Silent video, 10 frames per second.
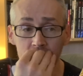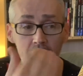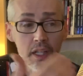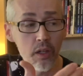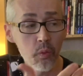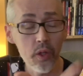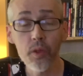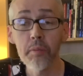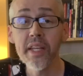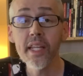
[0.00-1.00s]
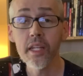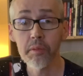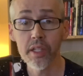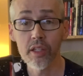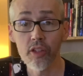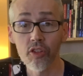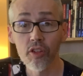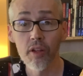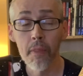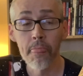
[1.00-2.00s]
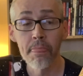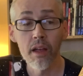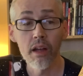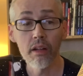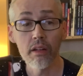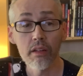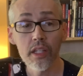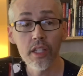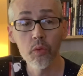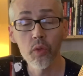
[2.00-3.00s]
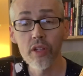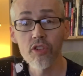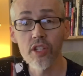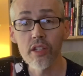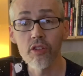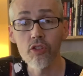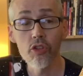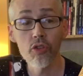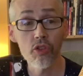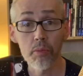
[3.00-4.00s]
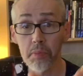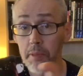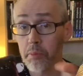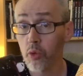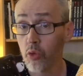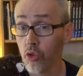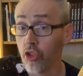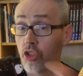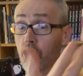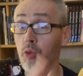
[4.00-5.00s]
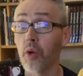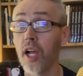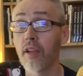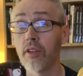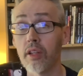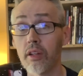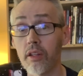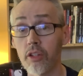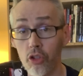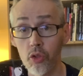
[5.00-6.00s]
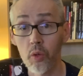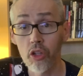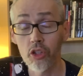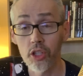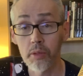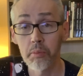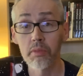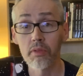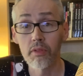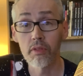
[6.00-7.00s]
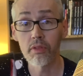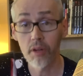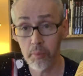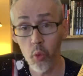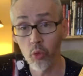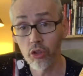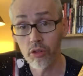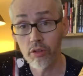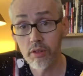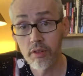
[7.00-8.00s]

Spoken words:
When we meet him in this, he runs into some people who just arrived in a new Ark ship from old Earth.